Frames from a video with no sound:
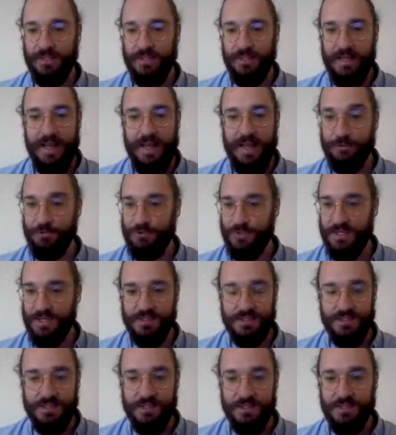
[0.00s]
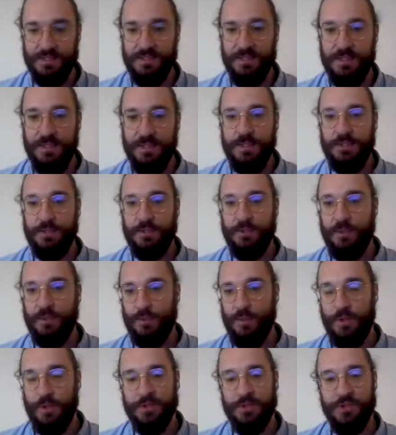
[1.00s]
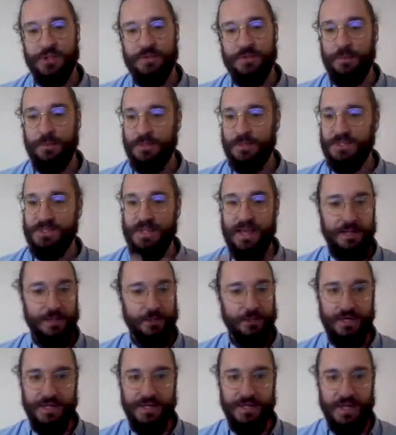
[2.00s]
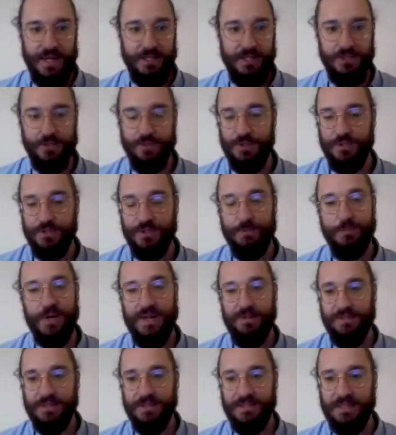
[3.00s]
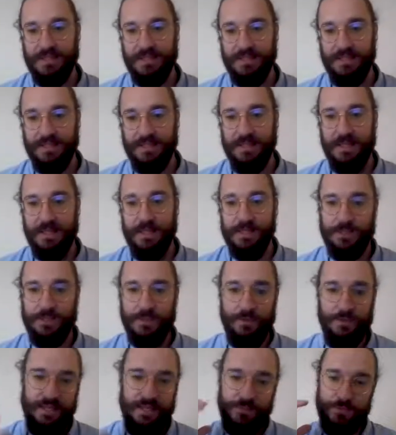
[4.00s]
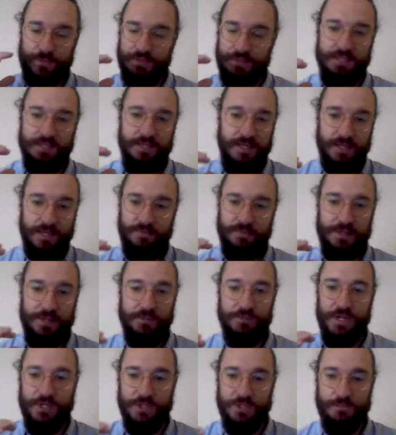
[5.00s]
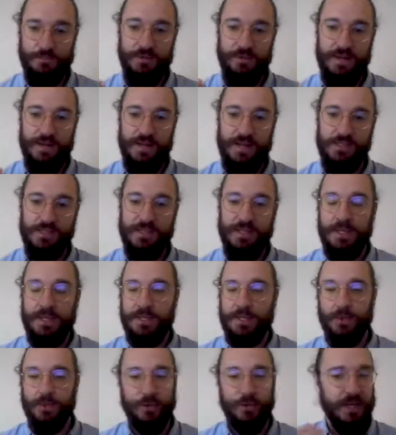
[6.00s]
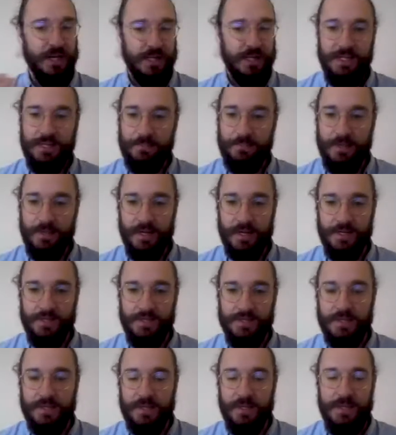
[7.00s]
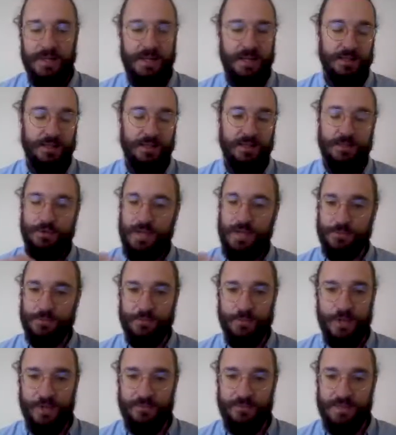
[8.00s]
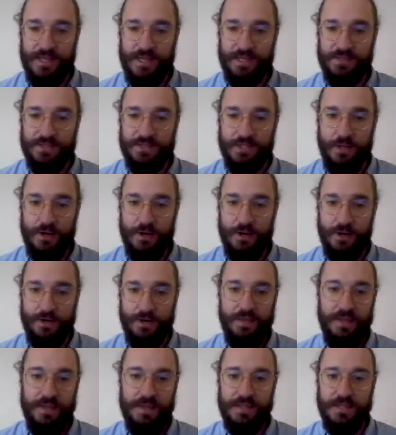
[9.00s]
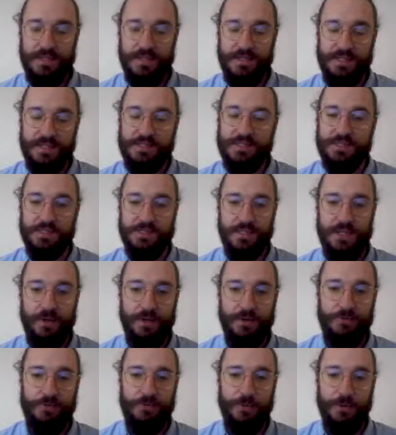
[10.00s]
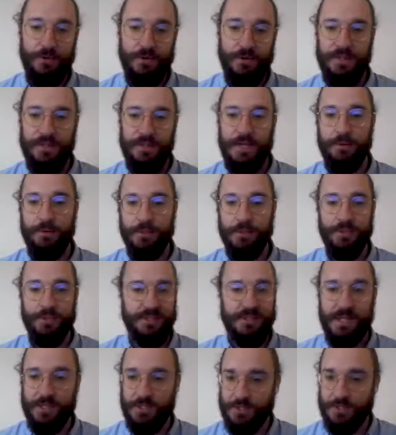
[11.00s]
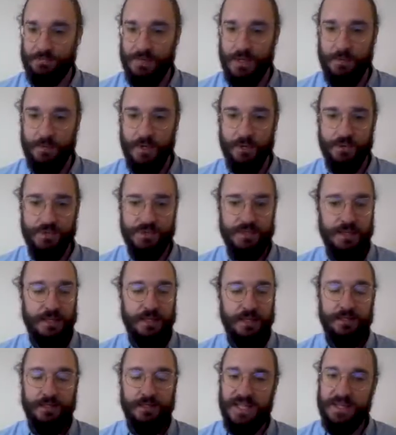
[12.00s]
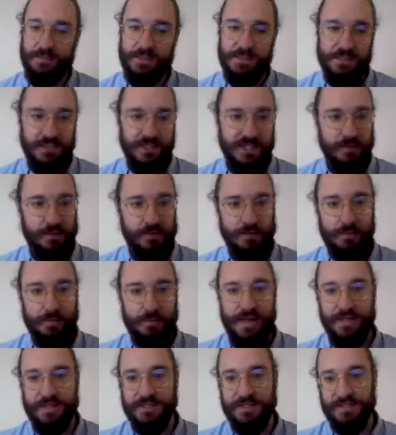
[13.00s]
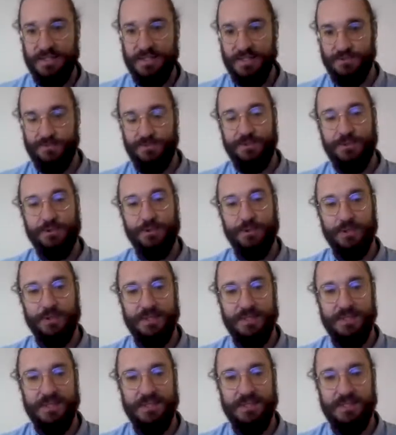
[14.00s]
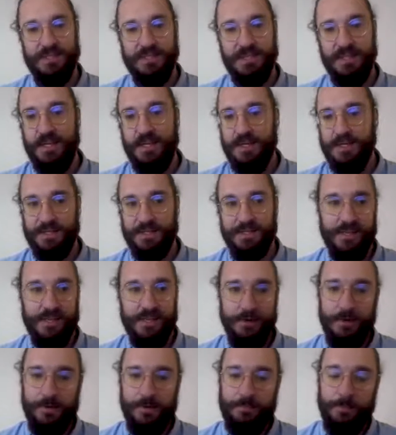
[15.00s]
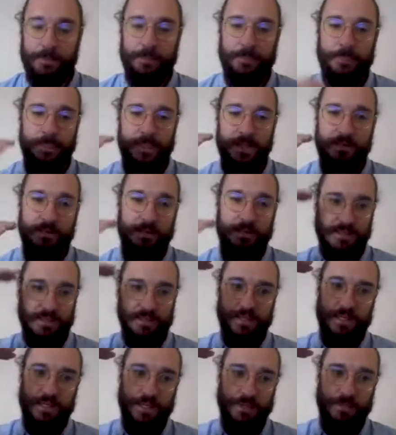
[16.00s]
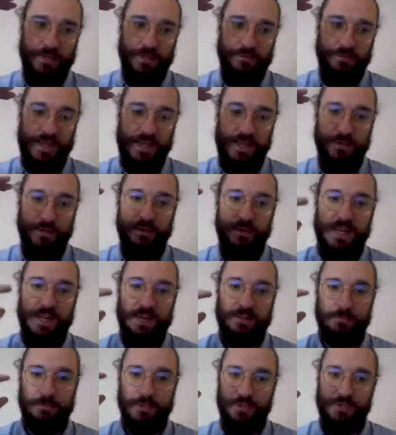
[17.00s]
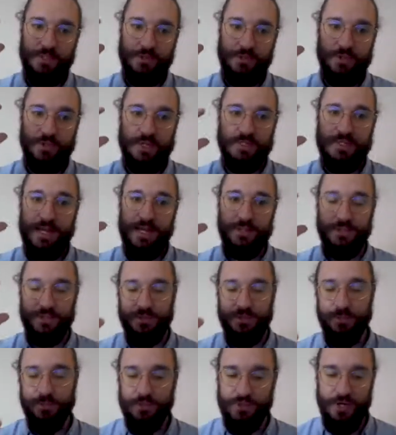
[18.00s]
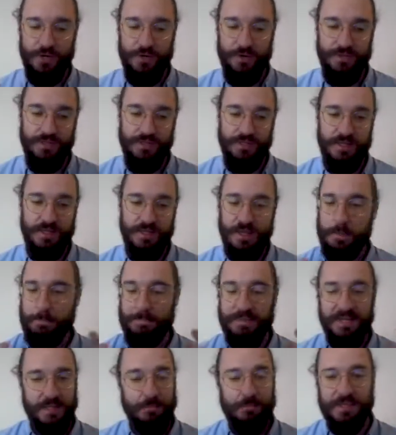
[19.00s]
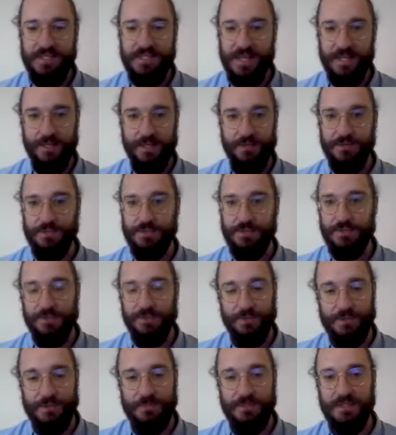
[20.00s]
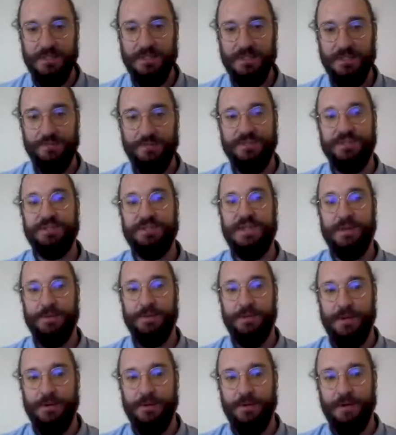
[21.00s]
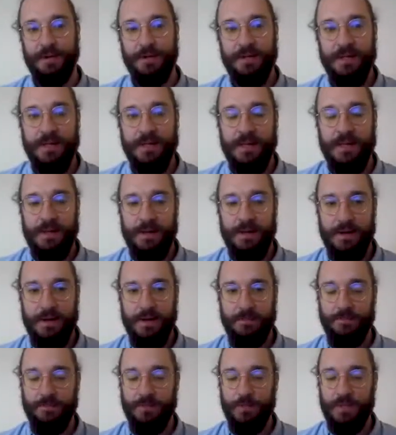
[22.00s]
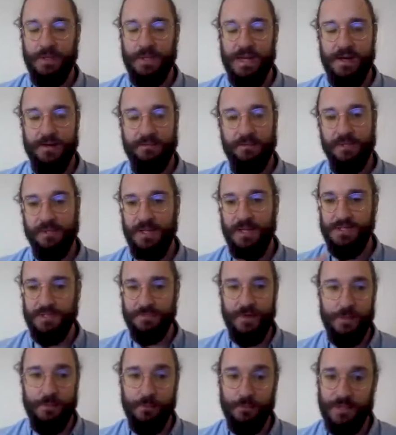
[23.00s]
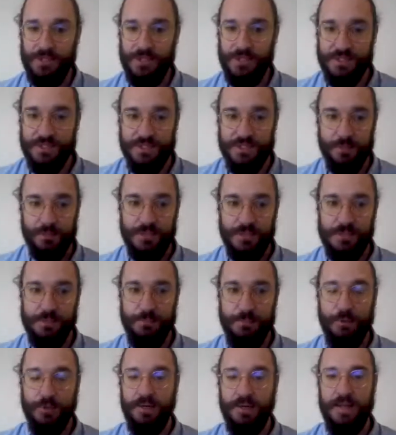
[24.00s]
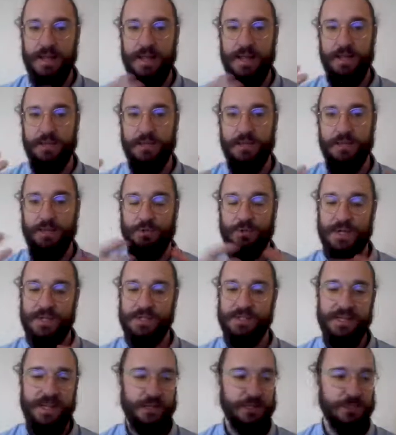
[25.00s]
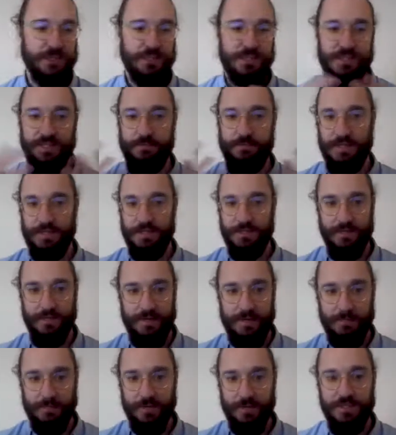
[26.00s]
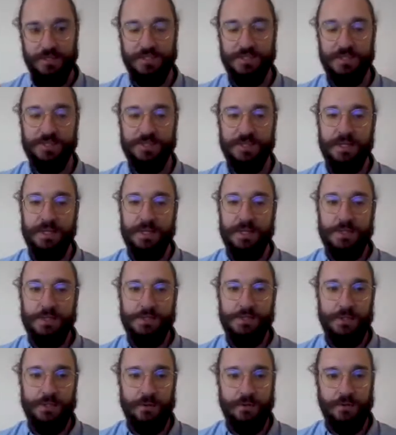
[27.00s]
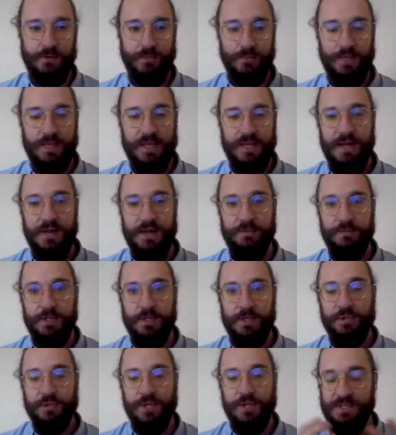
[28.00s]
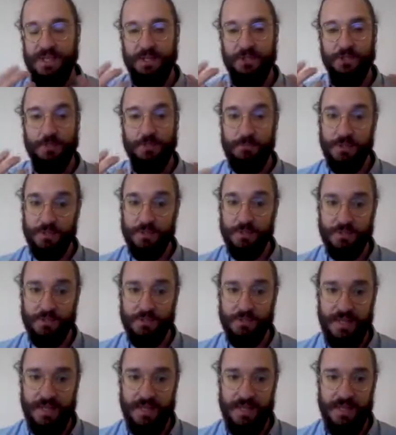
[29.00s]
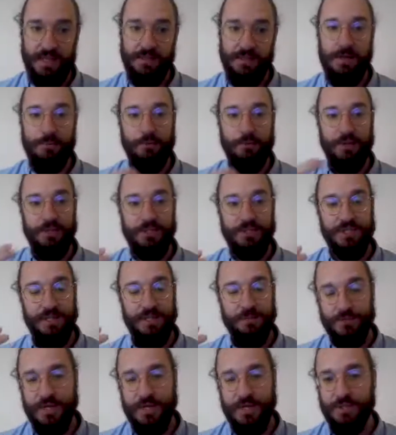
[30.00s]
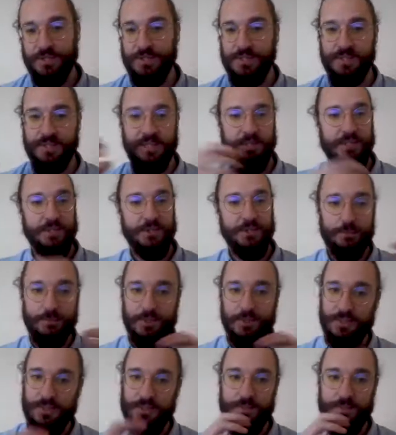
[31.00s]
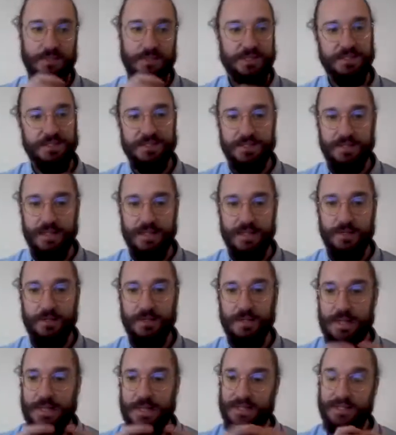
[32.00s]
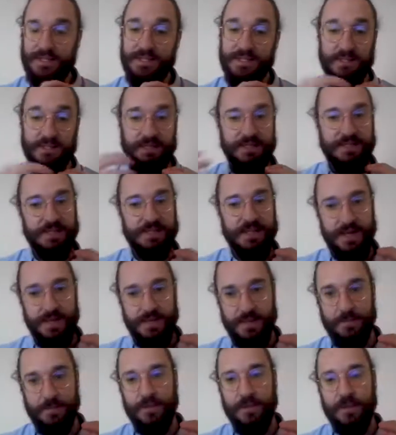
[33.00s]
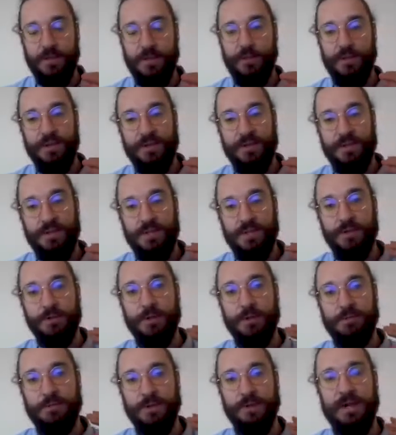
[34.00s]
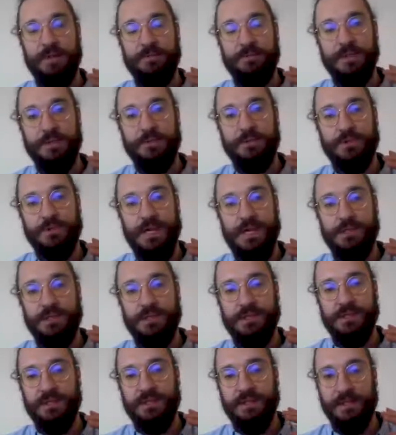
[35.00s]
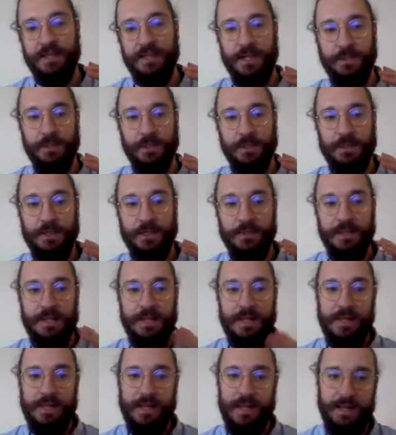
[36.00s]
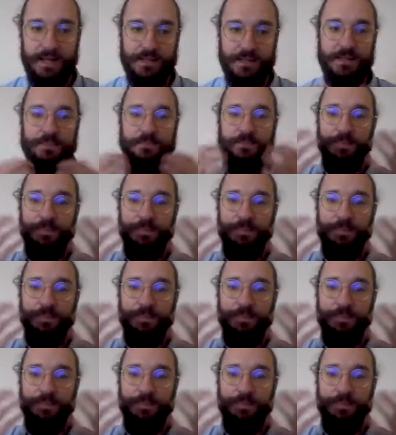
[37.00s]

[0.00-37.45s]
addresses. You want to just be able to sign a transaction with your private key. So that's what this layer of abstraction provides, and create key pairs and interact with all of the XDR that is necessary for the network. Transaction memos, claimants to claimable balances, as we'll shortly see, etc. Then at the layer above that, we have building transactions, which are the meat and potatoes, so to speak, of the Stellar network. We have lots of operations that we support, and a transaction is a bundle of operations. So we have transaction builders and operation abstractions that let you put those pieces together, easily sign them with the cryptographic abstractions at the layer below, and